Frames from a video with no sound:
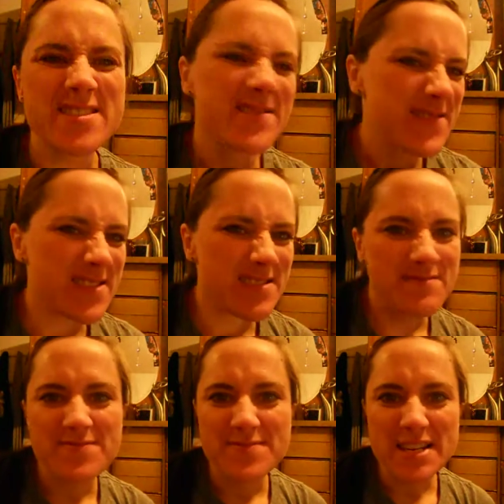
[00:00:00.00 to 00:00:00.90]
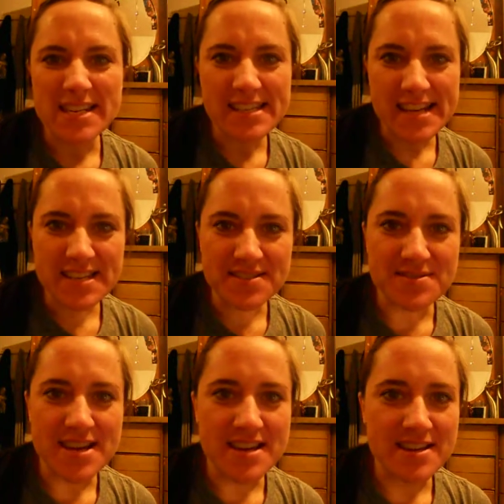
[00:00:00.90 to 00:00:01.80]
It's many states
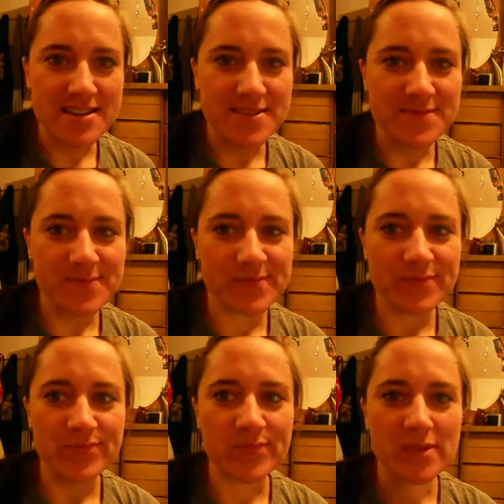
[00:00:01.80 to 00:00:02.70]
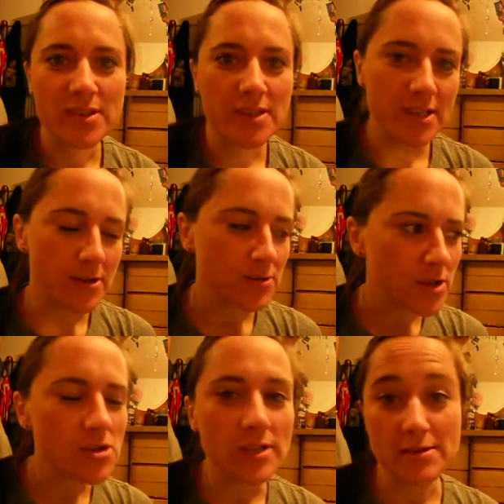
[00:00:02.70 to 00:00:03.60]
away and, you know,
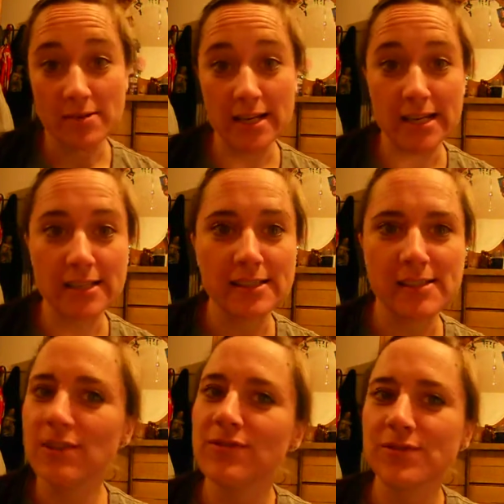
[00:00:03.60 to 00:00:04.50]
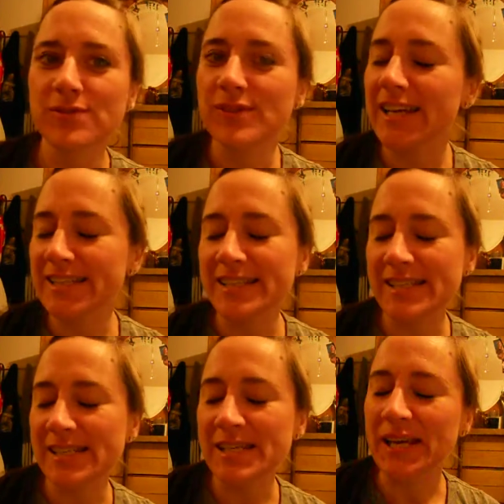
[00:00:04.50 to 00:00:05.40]
social networking and stuff. I
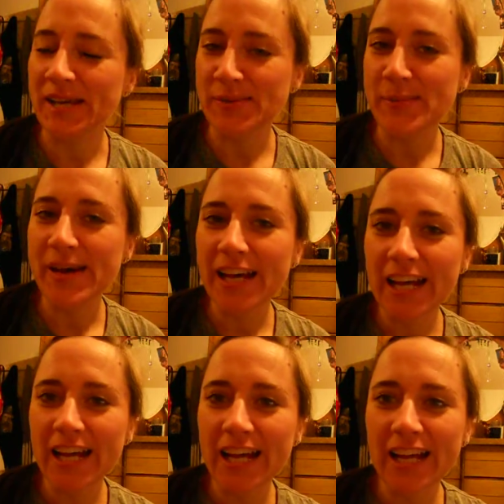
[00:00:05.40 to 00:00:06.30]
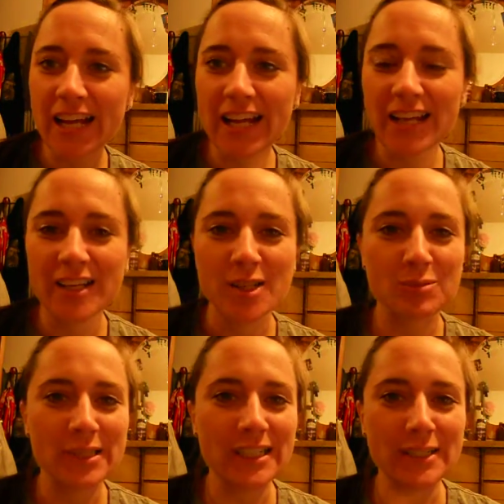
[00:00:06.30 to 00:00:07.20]
see him.
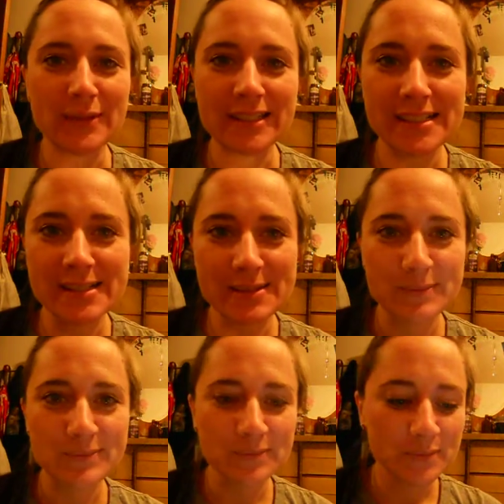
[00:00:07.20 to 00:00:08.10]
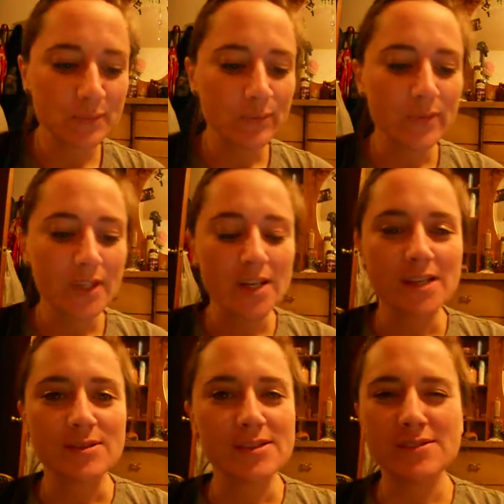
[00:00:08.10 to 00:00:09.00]
But, anyways,
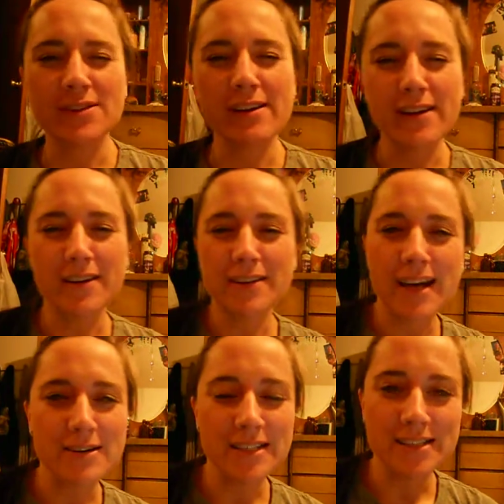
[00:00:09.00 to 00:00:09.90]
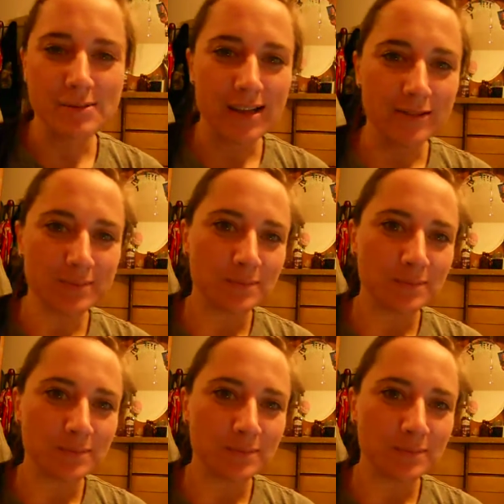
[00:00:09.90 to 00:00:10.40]
this is a very odd hour as well.